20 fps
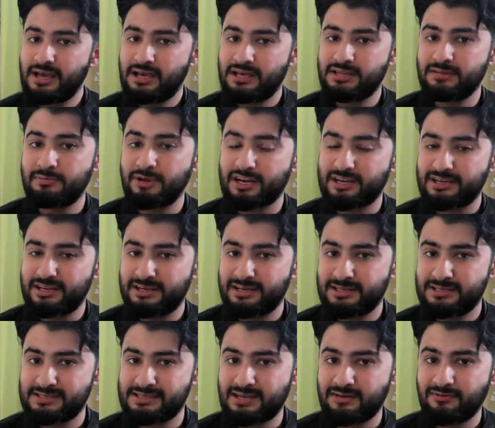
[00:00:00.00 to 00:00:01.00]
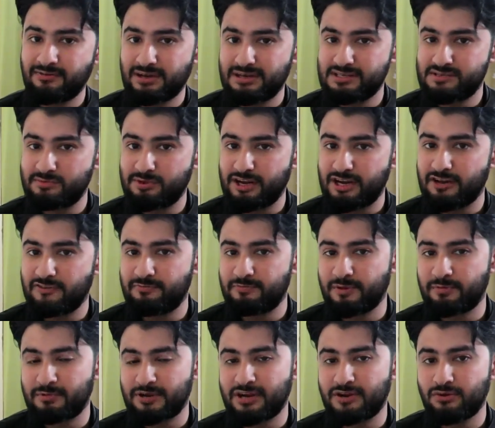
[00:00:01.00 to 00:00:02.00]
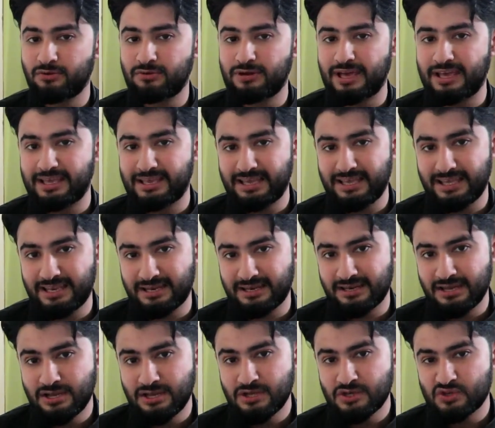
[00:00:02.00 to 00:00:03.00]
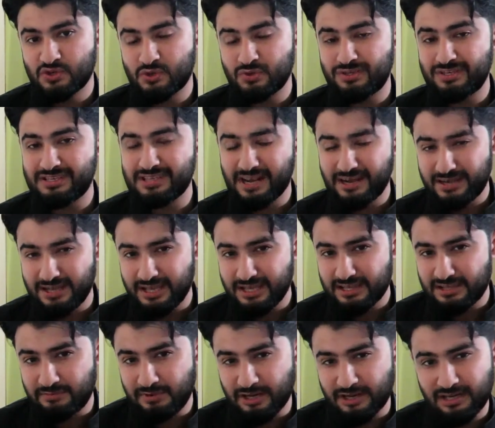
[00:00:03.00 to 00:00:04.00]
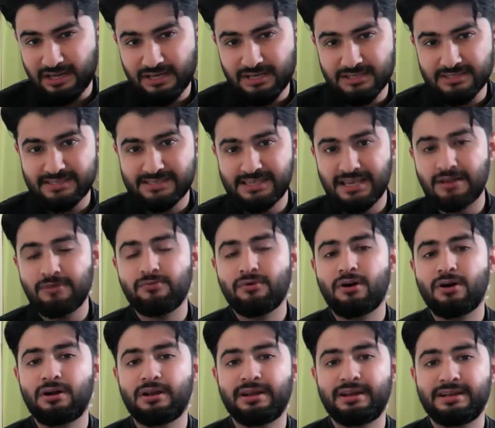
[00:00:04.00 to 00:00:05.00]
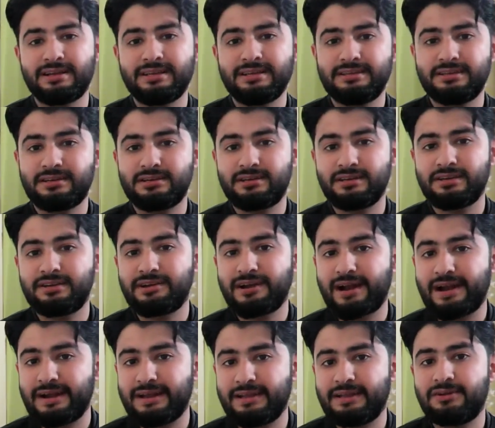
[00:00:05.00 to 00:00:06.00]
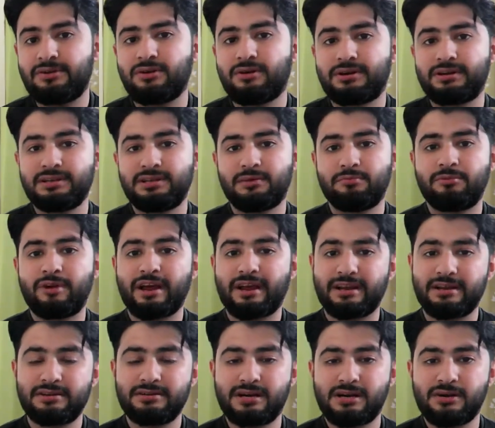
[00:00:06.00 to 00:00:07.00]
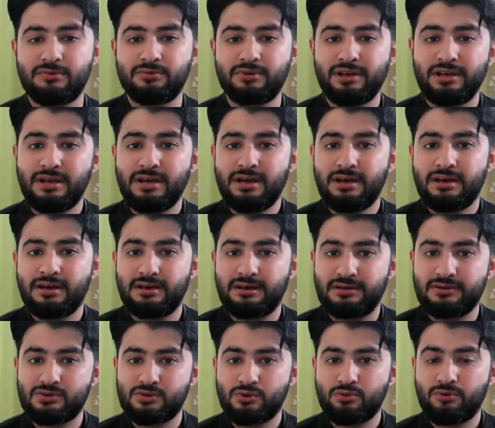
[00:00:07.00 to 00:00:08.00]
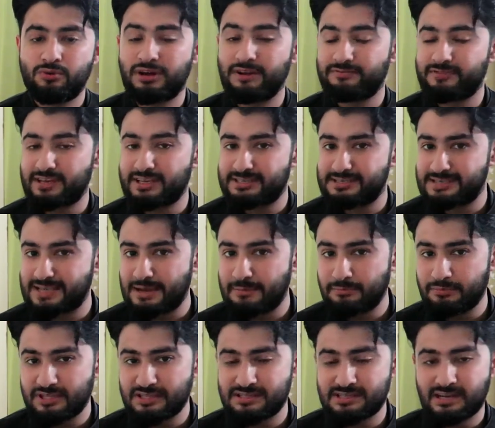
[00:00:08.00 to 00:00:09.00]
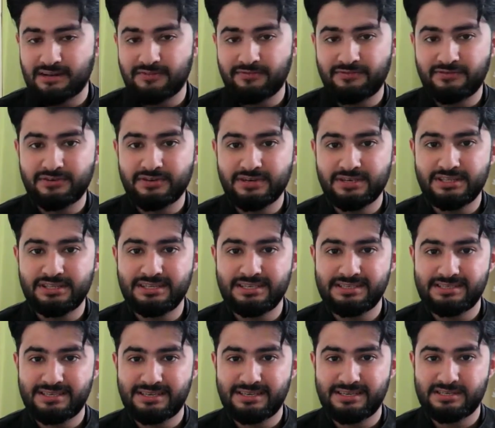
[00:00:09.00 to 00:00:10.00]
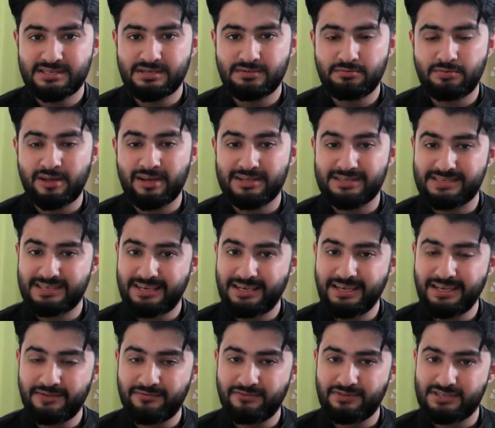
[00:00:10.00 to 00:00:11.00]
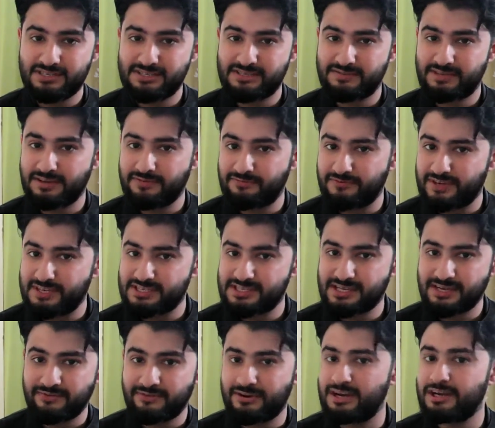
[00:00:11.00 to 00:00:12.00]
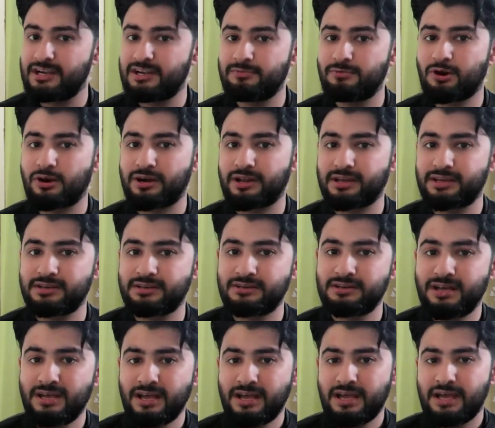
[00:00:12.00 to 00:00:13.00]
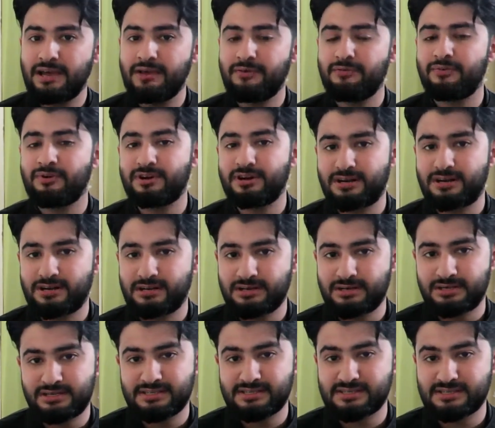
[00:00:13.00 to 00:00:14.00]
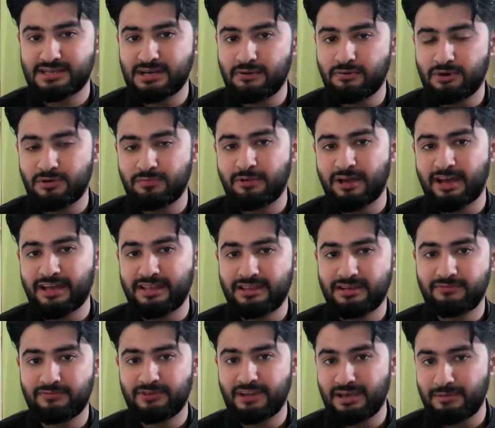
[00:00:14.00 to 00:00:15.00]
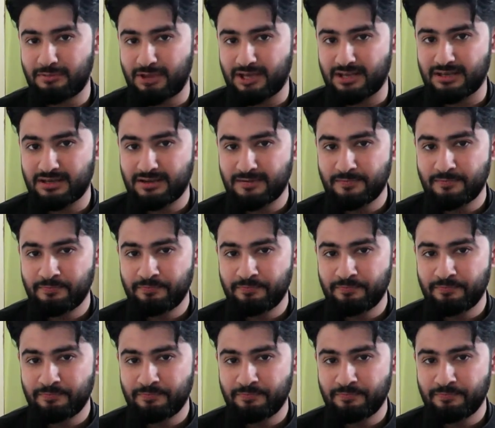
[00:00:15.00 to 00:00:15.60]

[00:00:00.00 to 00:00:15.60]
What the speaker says: and the bacterial cell wall is made of peptidoglycan. So these attack the bacterial cell wall and either degrade it or either break it down. So one of the examples of these is penicillin, which is the first ever antibiotic ever discovered by the Fleming.